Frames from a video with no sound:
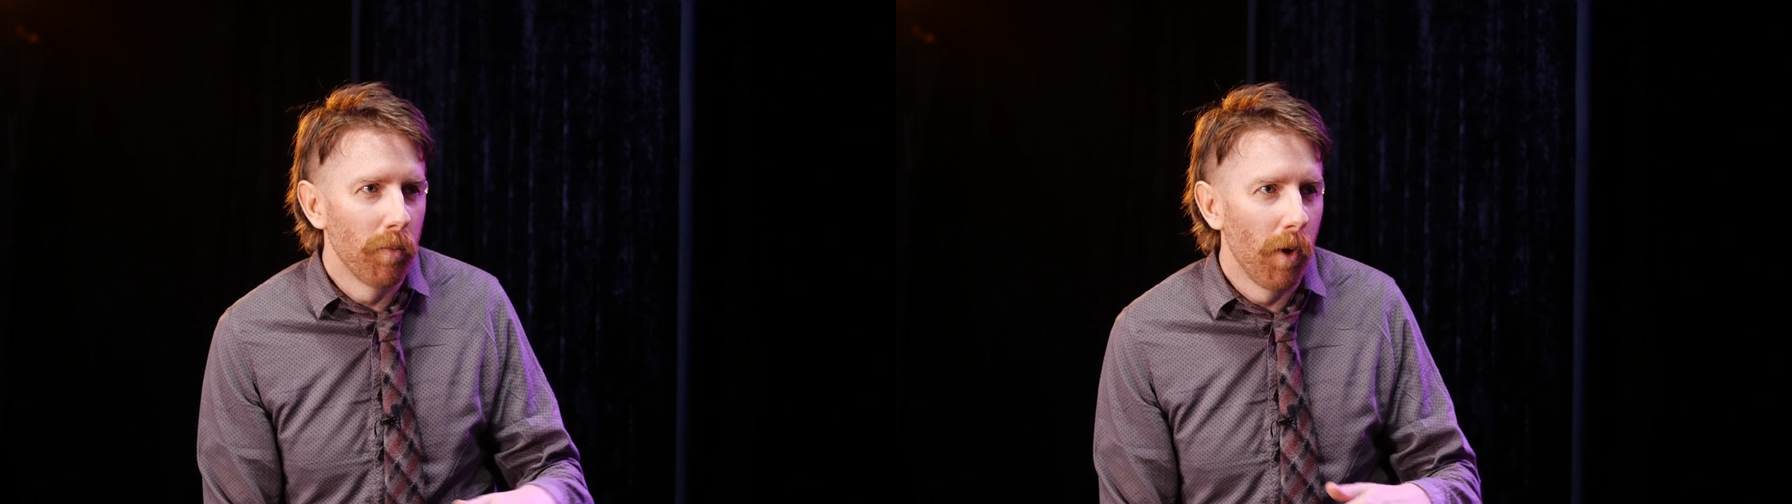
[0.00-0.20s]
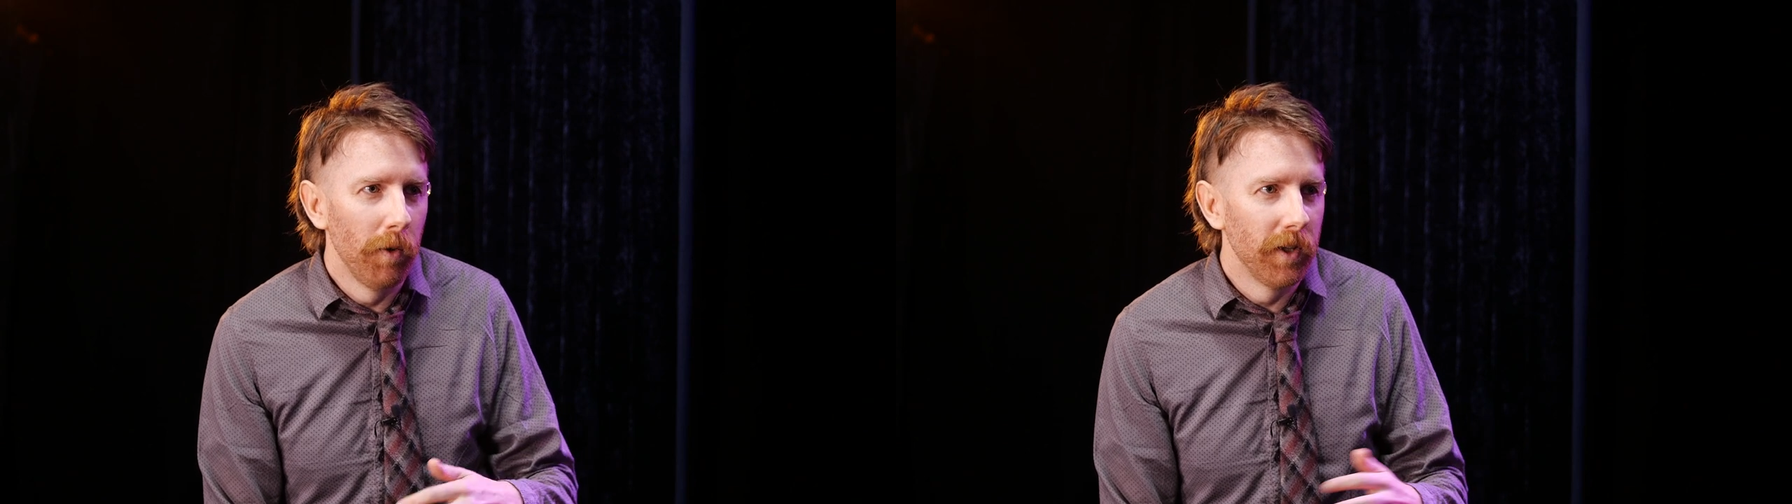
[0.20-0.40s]
it
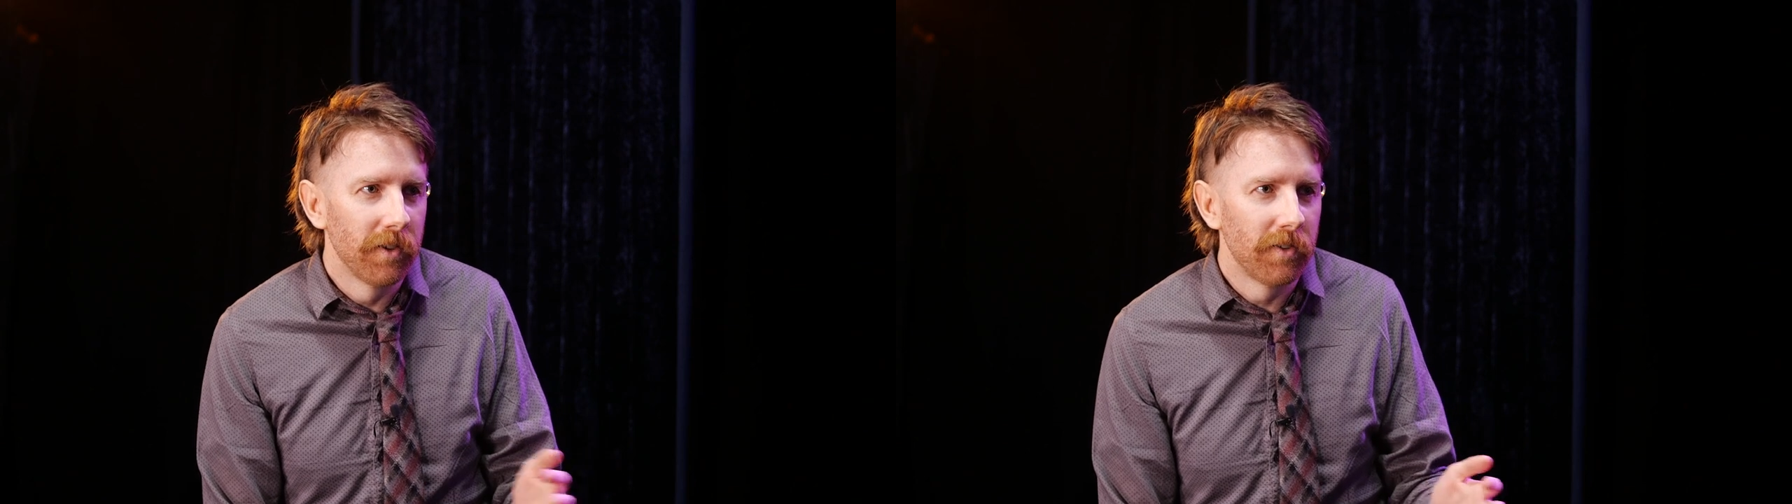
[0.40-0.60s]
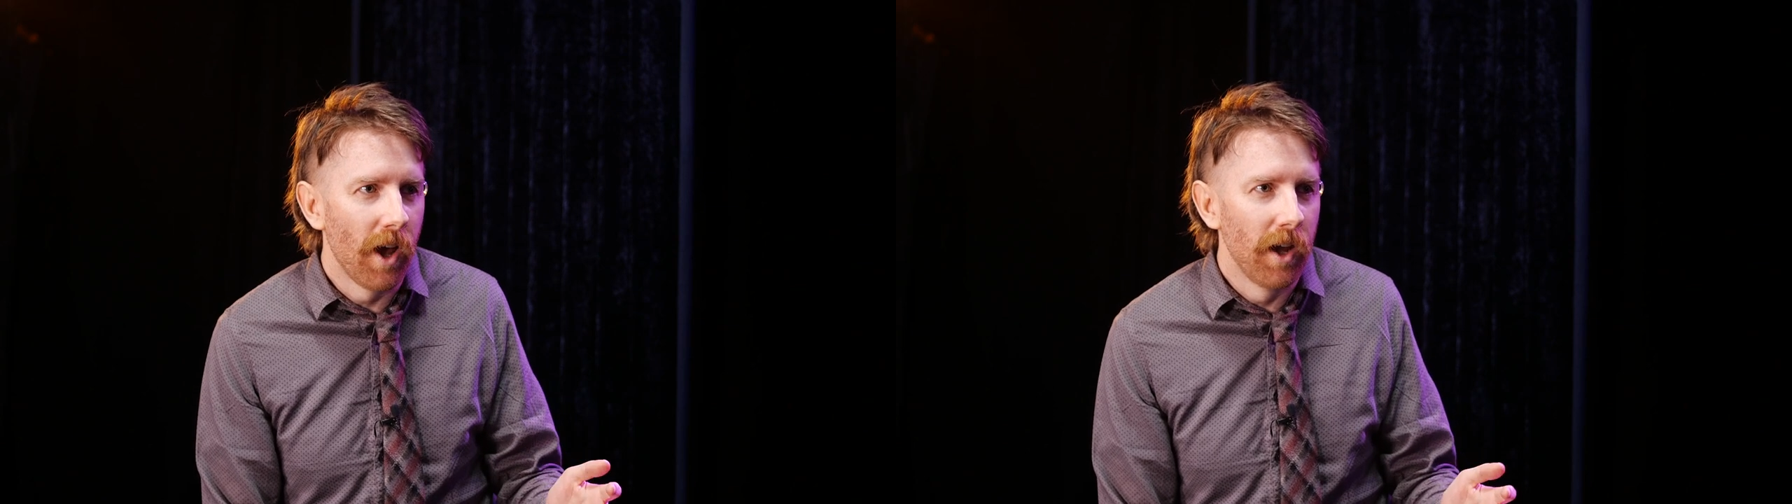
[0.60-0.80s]
probably
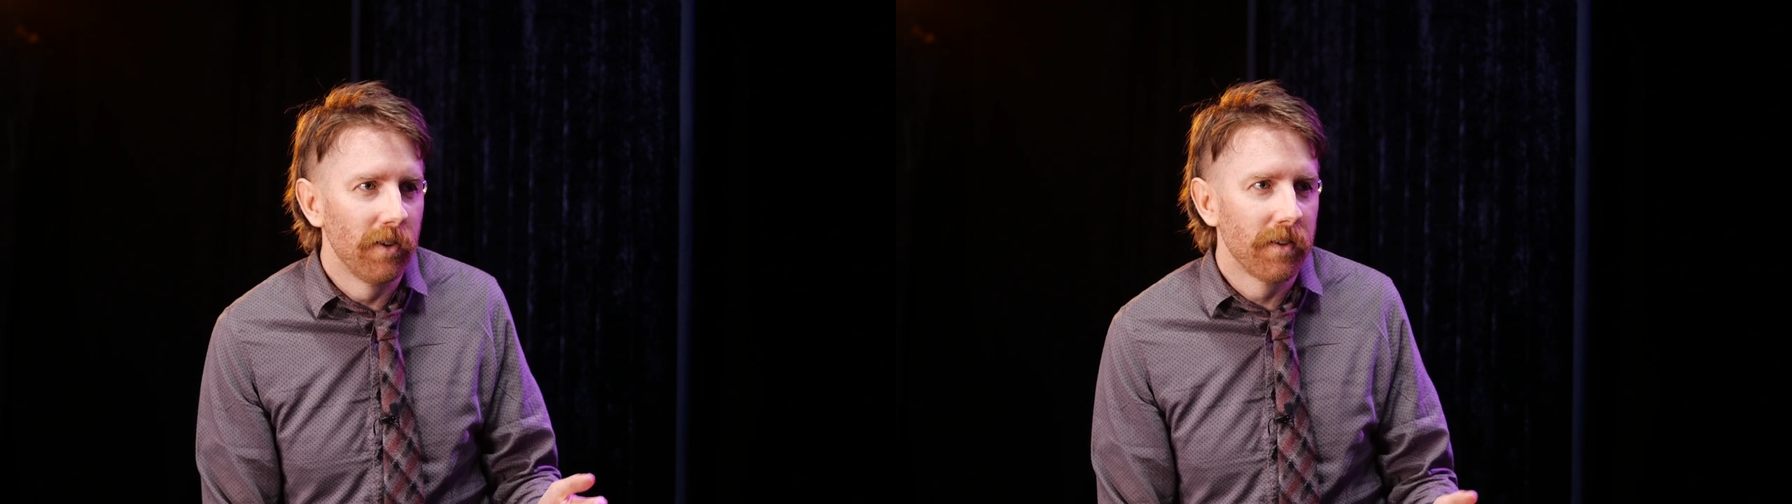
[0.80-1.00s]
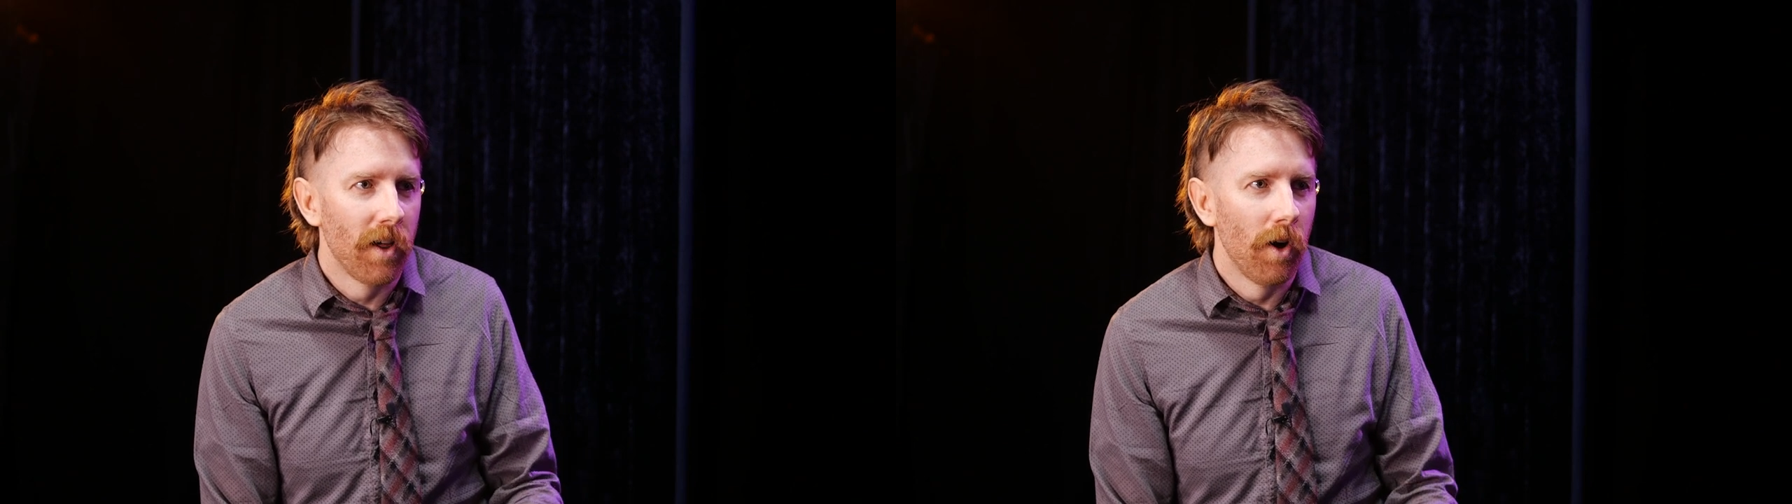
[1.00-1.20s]
just
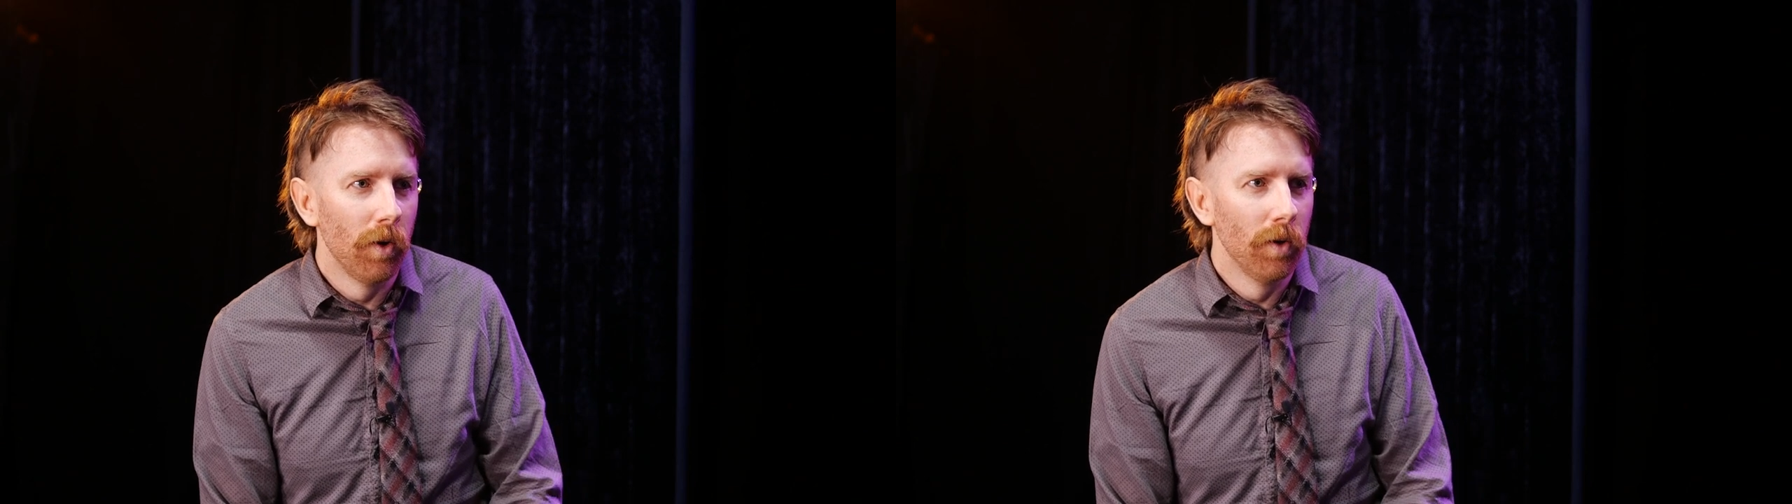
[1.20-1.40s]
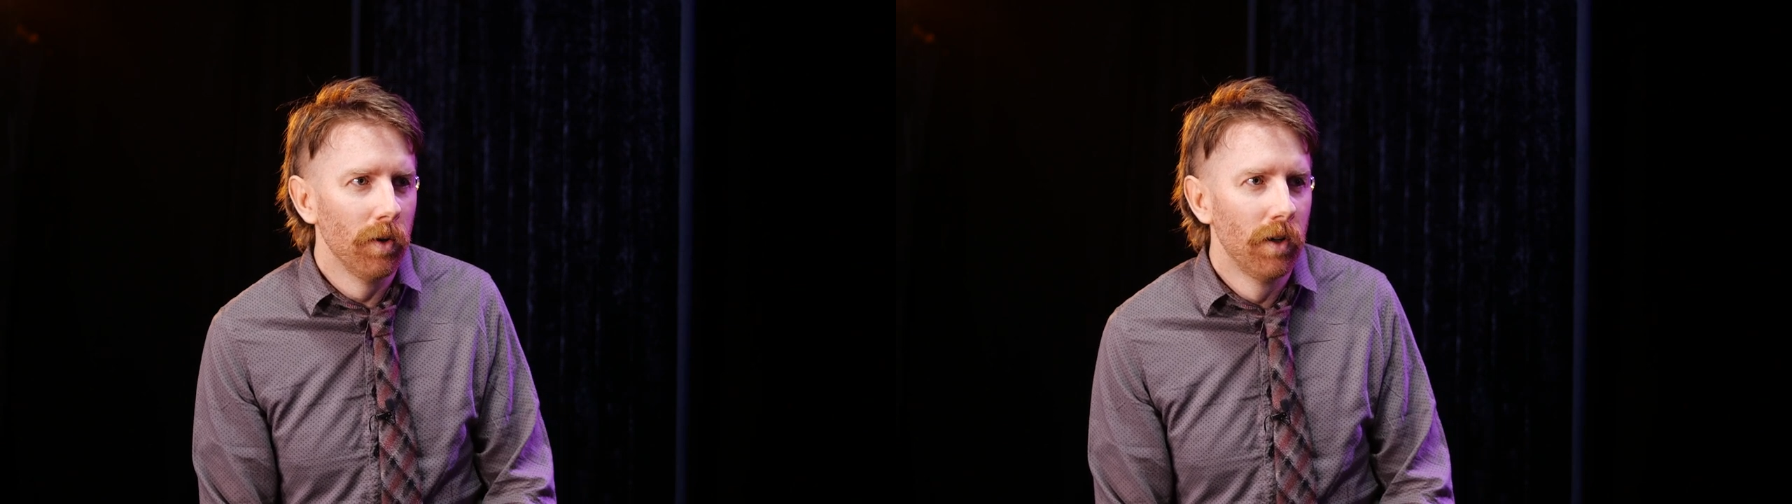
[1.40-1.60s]
changes the
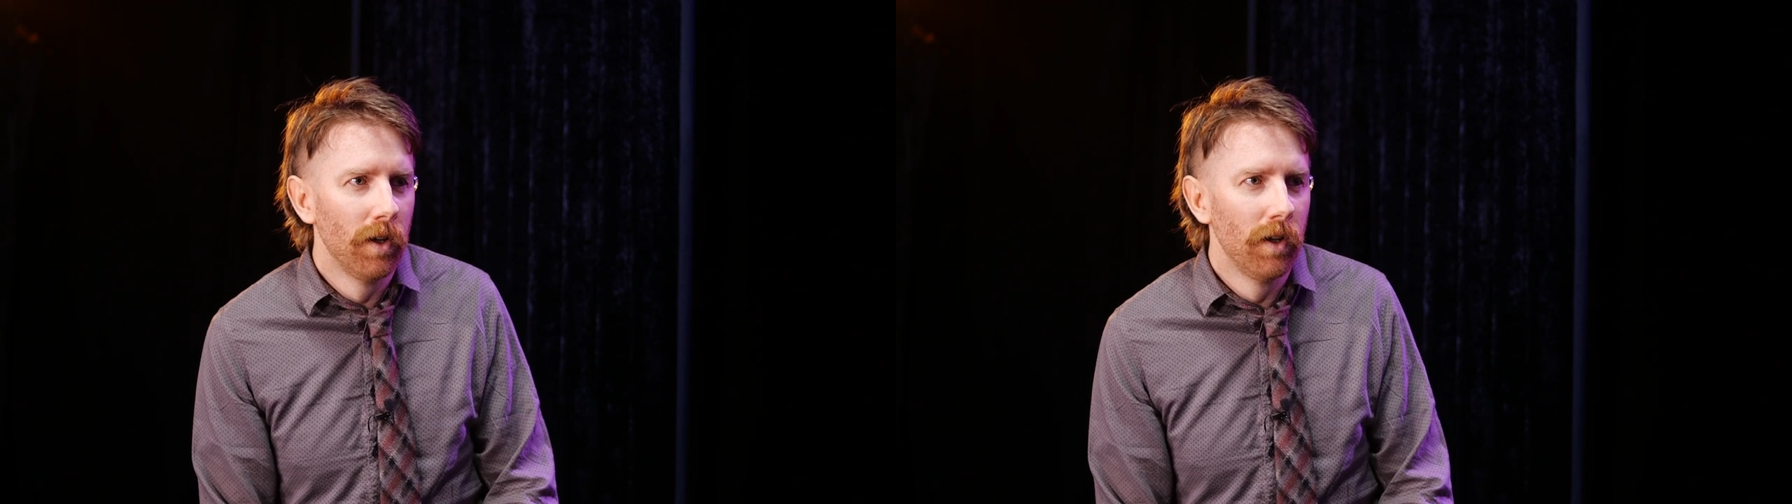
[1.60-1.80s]
whole